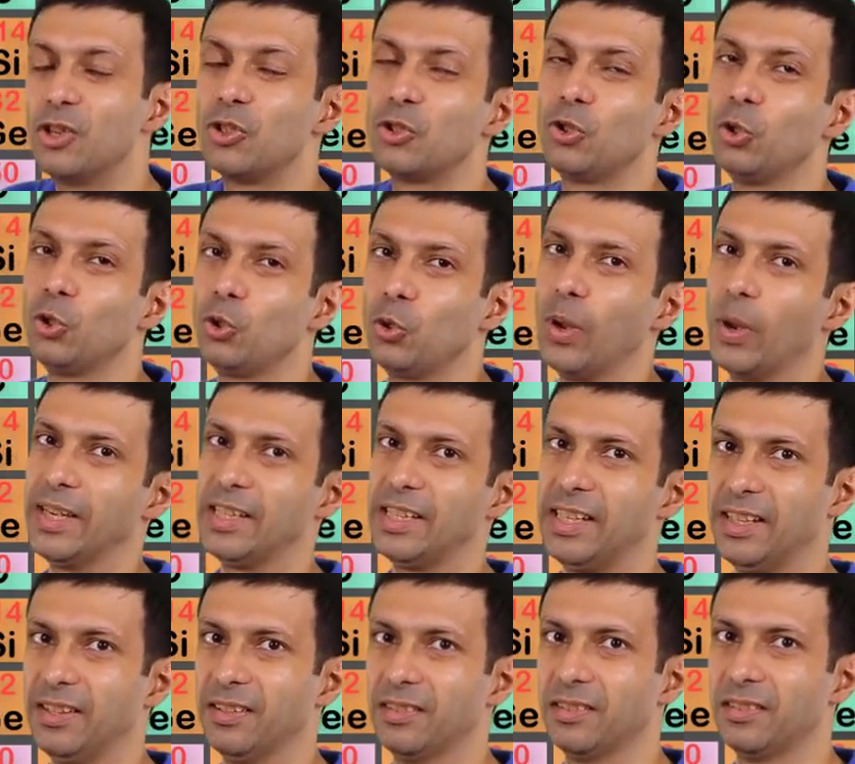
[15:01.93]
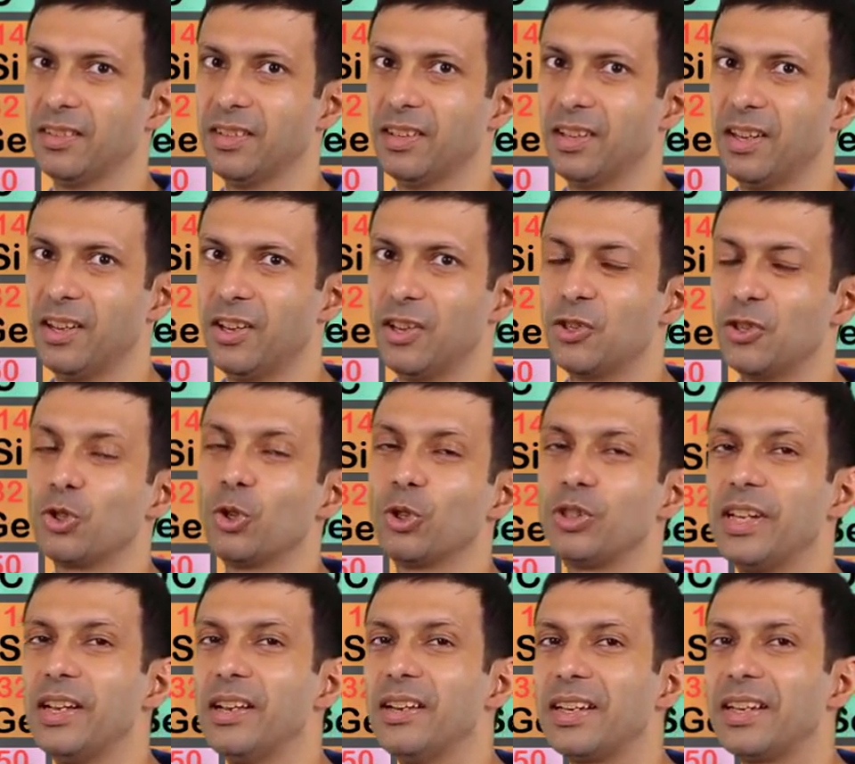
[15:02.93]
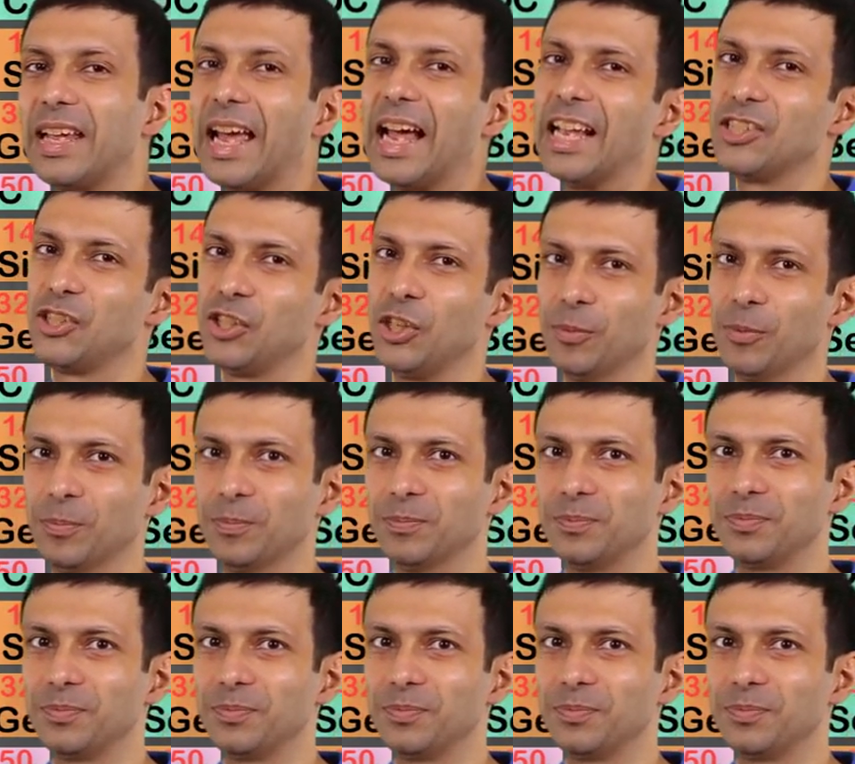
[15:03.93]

to 20. So till calcium.